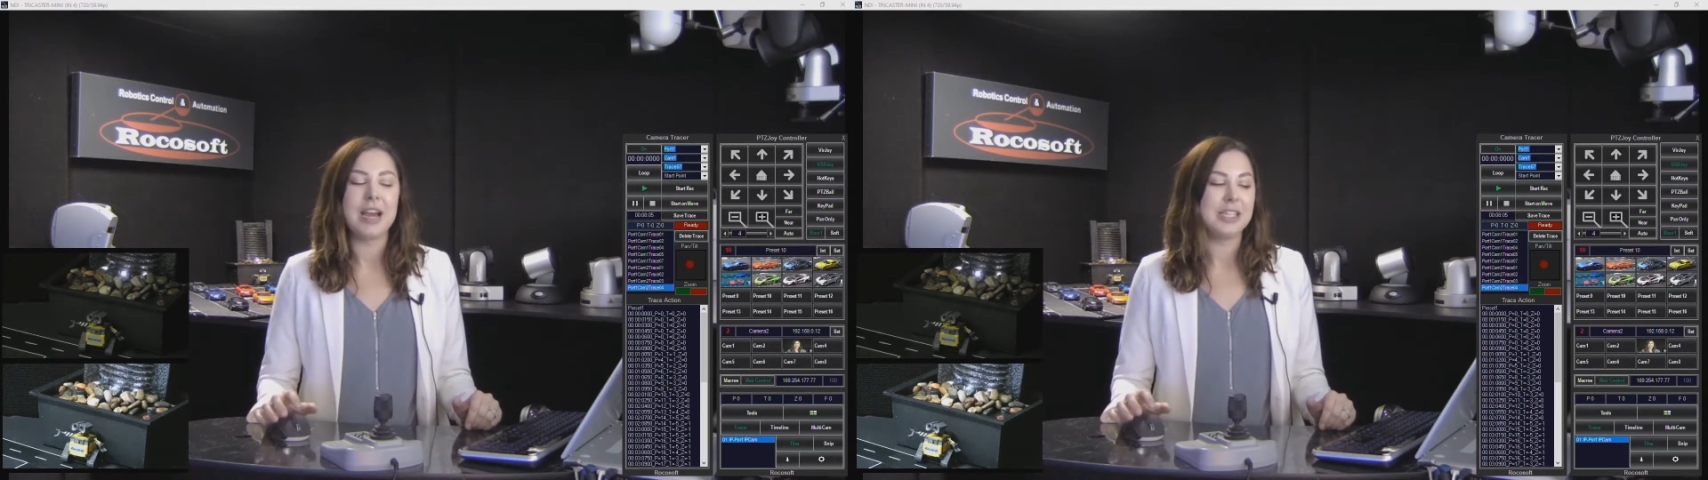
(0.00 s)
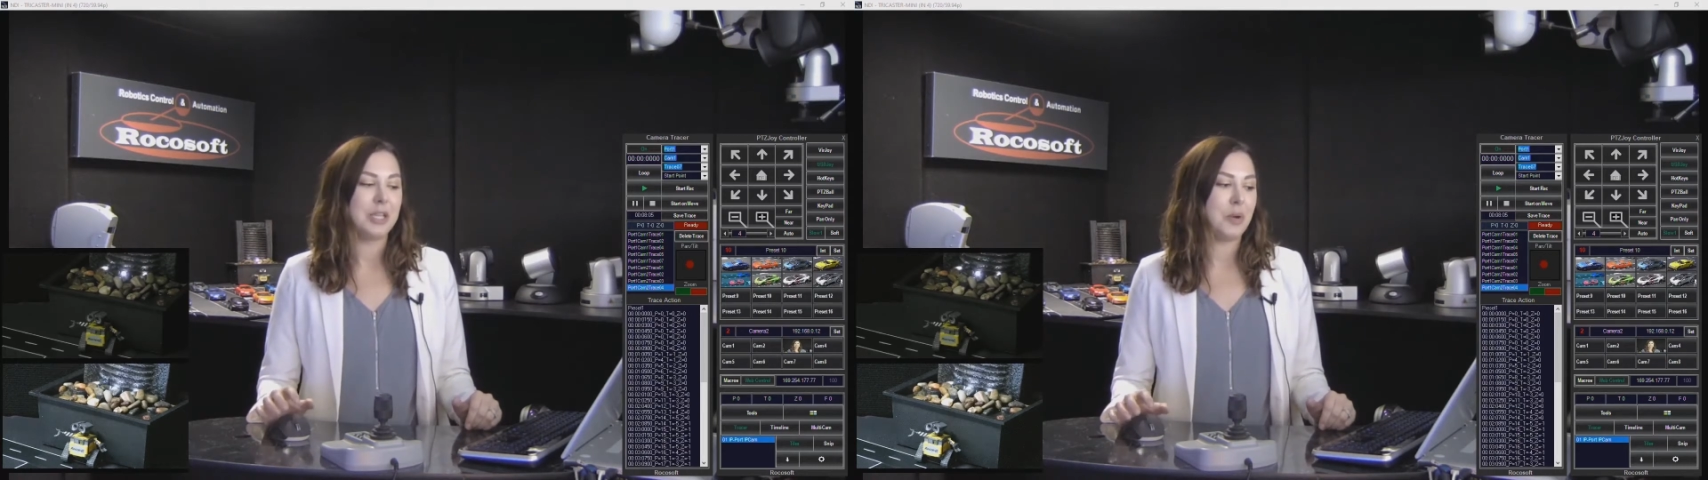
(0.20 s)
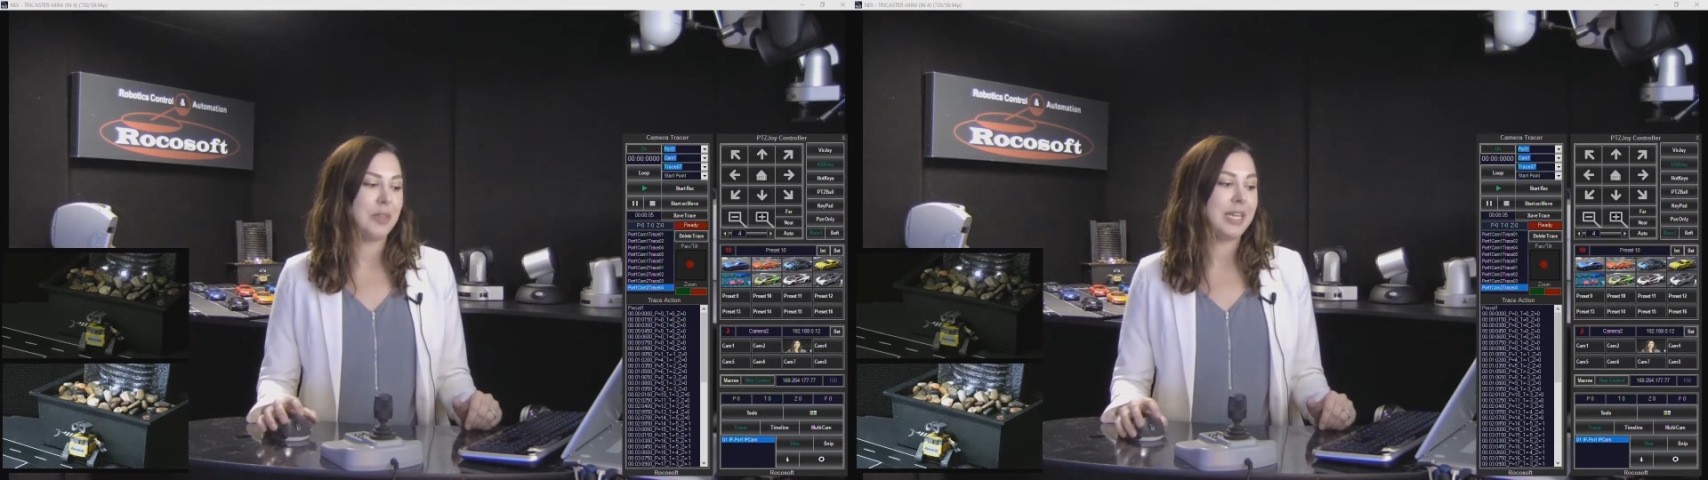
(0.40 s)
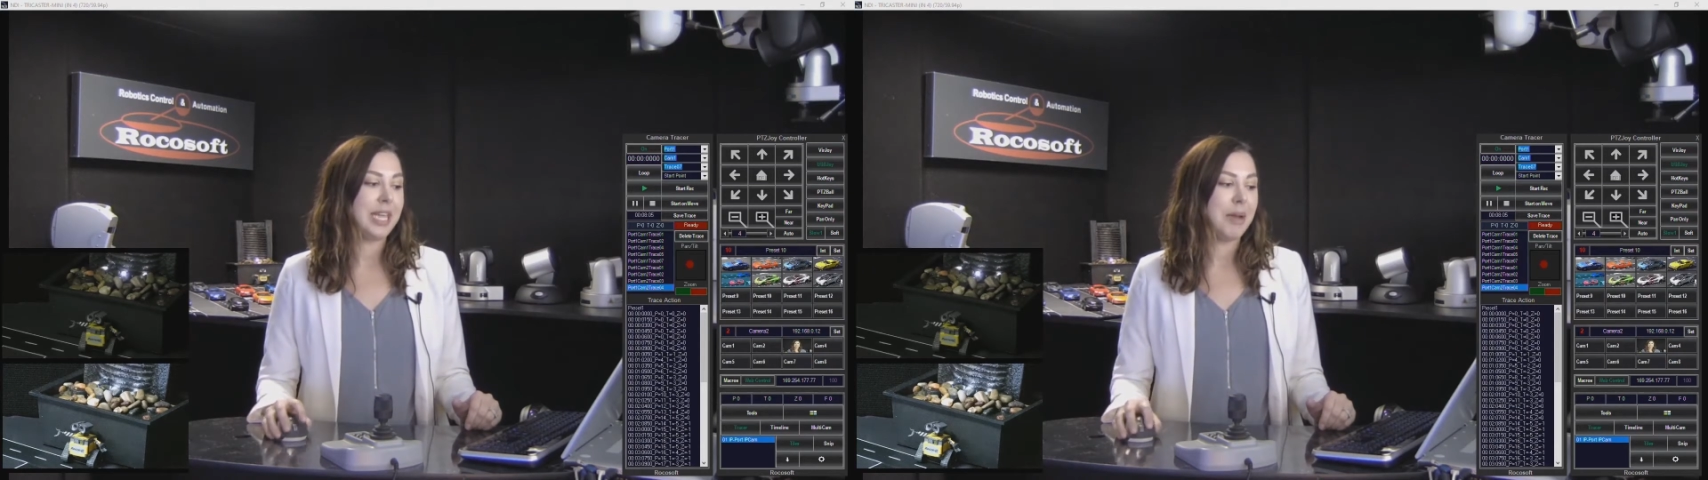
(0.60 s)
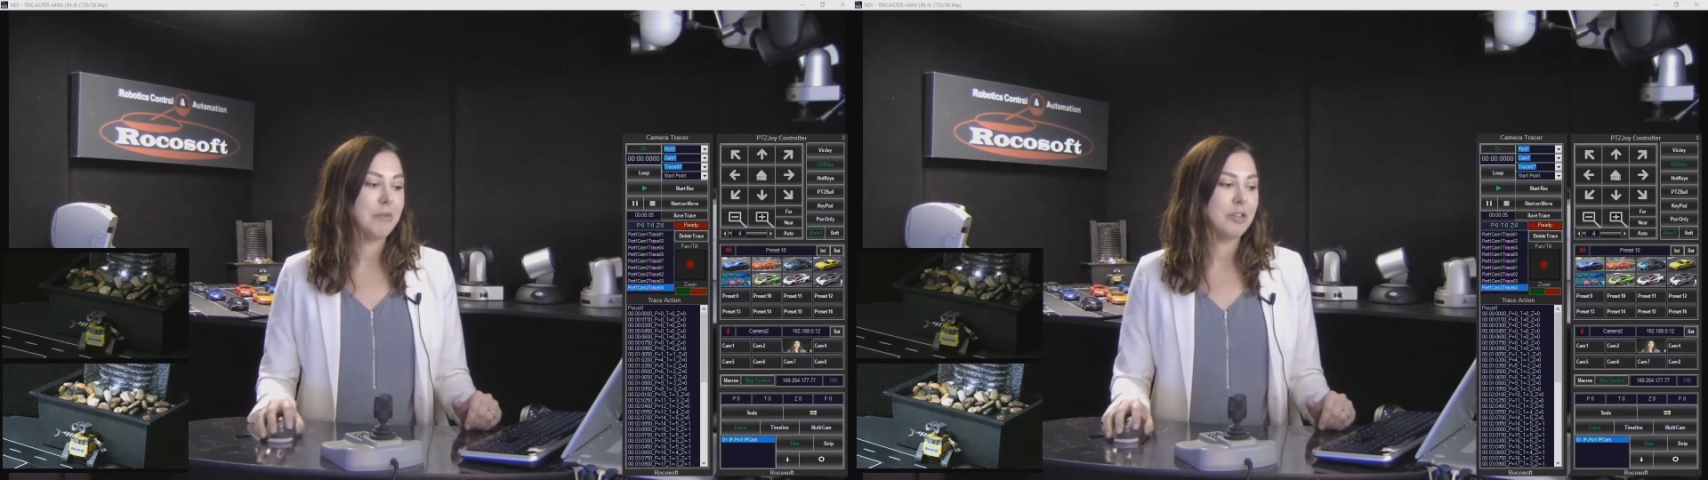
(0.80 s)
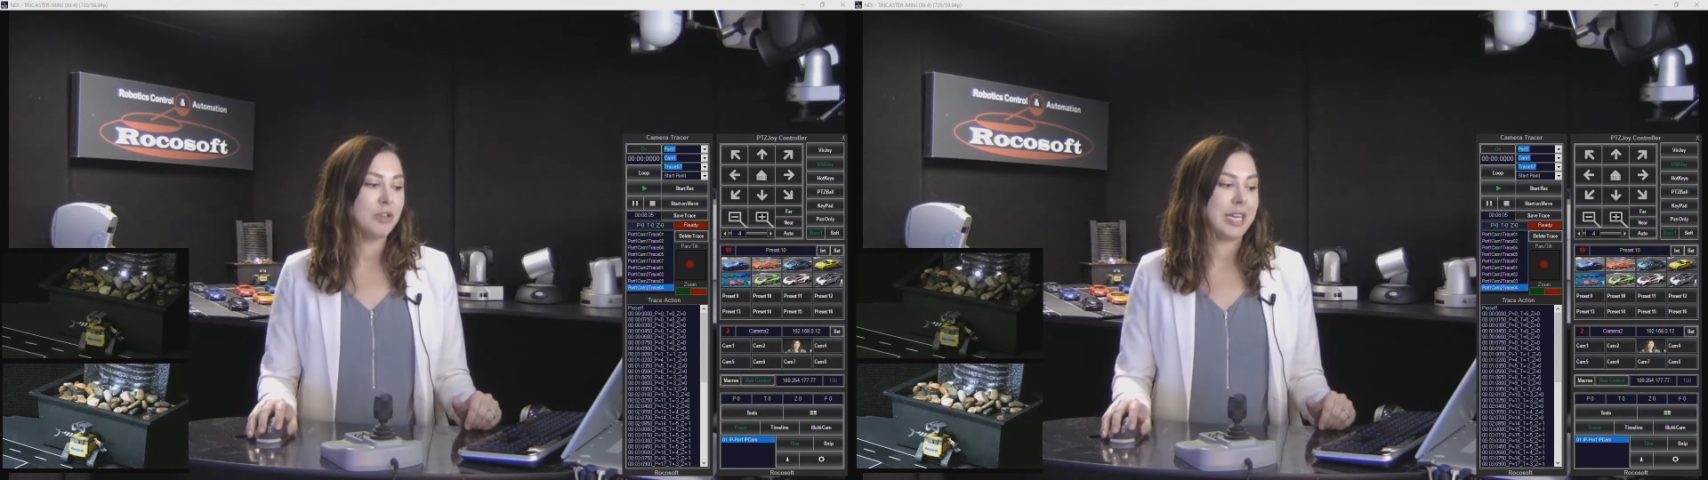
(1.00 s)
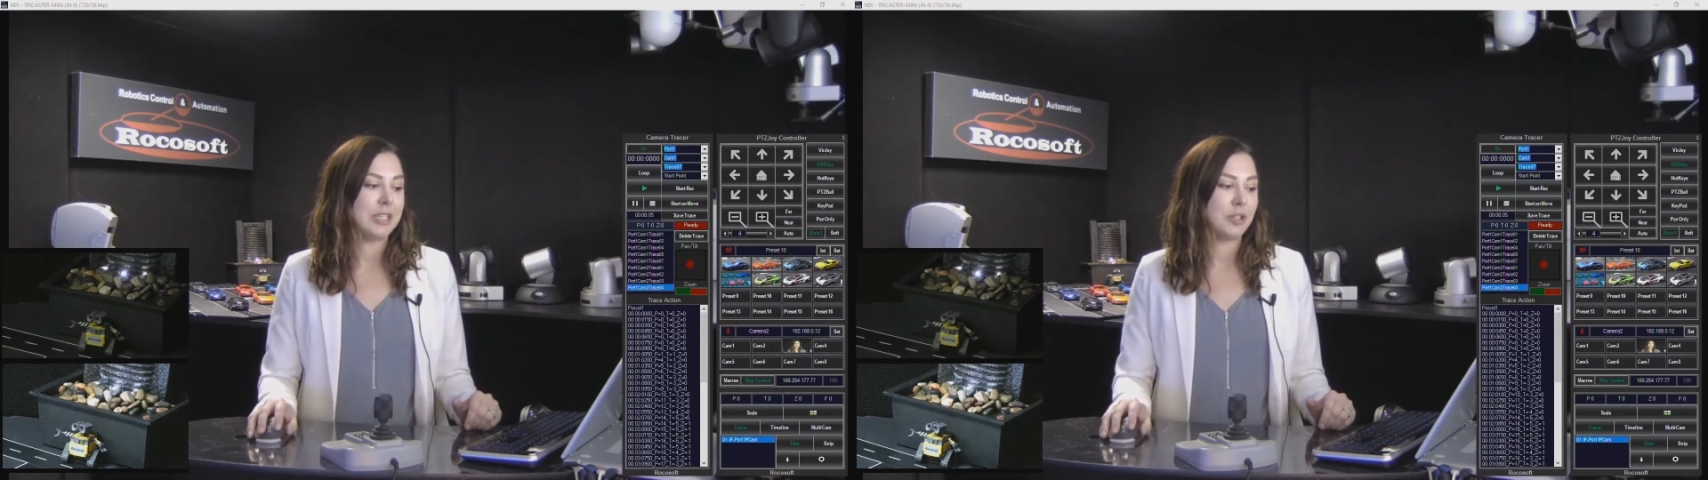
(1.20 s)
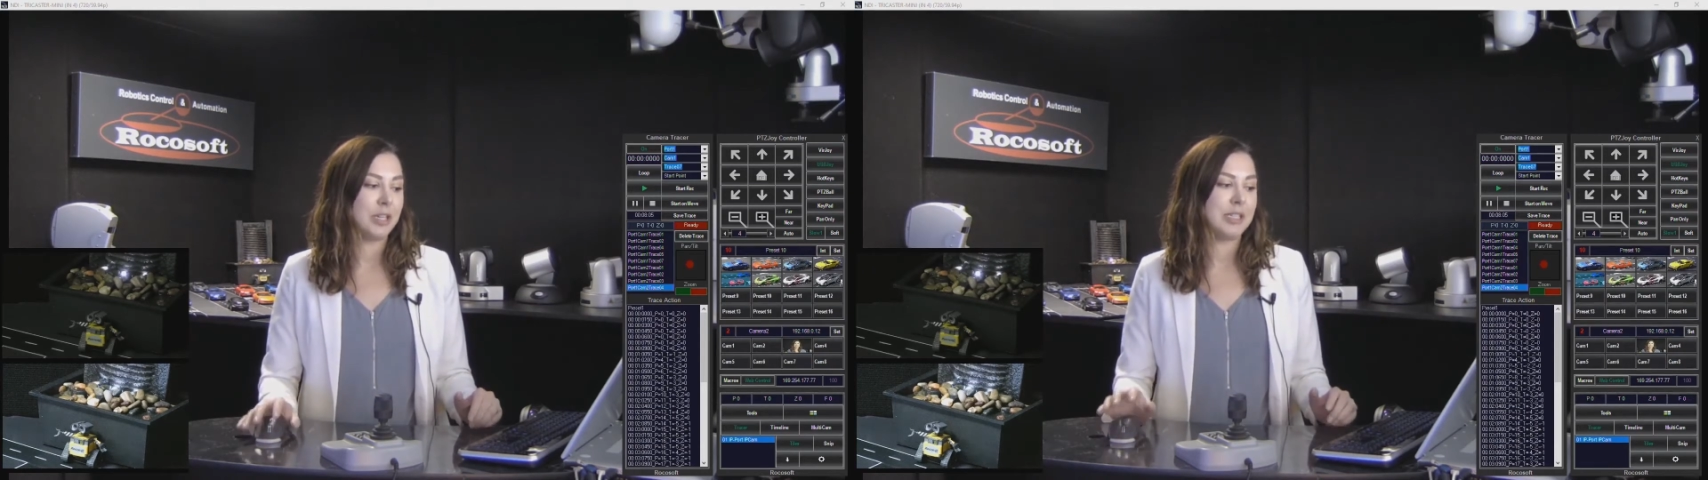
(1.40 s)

So the camera tracer